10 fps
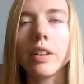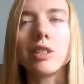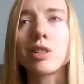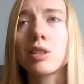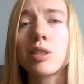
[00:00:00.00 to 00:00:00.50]
Like,
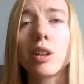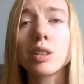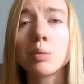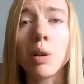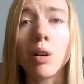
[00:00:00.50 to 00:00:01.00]
just
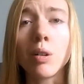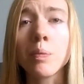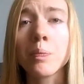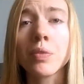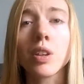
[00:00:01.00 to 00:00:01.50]
start small
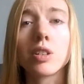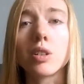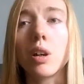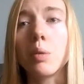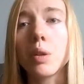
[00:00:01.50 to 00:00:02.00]

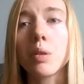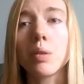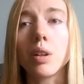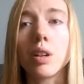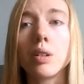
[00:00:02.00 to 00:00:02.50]
start with
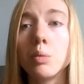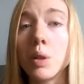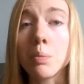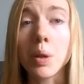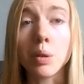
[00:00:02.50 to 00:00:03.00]
uh,
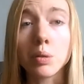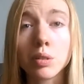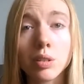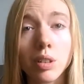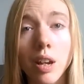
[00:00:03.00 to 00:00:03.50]
one
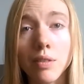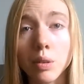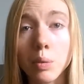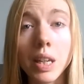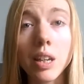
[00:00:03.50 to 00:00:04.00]
post every
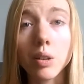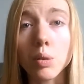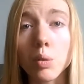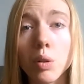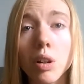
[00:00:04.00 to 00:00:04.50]
week,
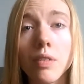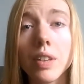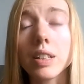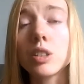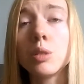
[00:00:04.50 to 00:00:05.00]
or if
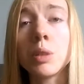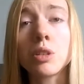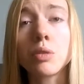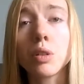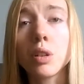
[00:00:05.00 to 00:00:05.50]
that's too much
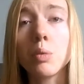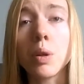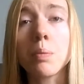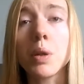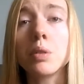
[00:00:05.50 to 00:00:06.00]
for you,
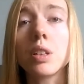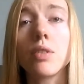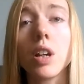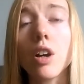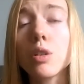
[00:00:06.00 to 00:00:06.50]
one post
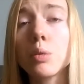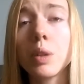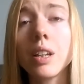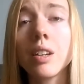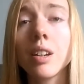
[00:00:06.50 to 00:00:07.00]
every other
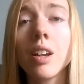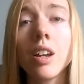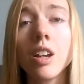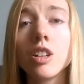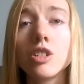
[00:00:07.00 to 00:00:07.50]
week.
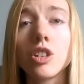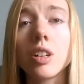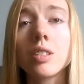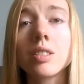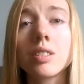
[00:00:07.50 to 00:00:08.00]

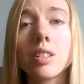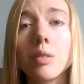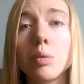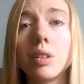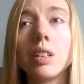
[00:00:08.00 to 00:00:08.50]
Just, it
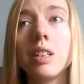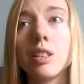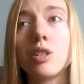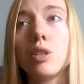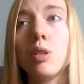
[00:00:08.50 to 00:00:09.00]
really
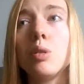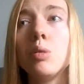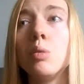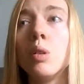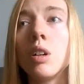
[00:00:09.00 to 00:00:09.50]
gets
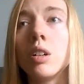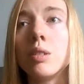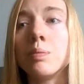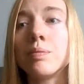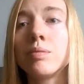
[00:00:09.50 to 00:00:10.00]
you
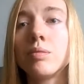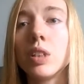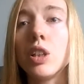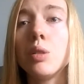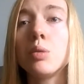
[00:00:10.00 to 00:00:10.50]
um,
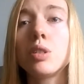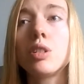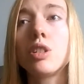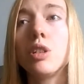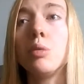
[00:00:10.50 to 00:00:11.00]
used
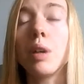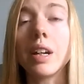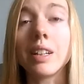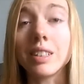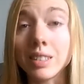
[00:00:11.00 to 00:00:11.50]
to
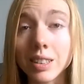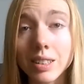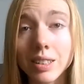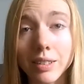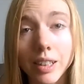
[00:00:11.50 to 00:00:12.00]
writing
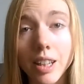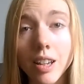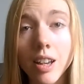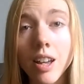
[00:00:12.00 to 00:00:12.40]
consistently.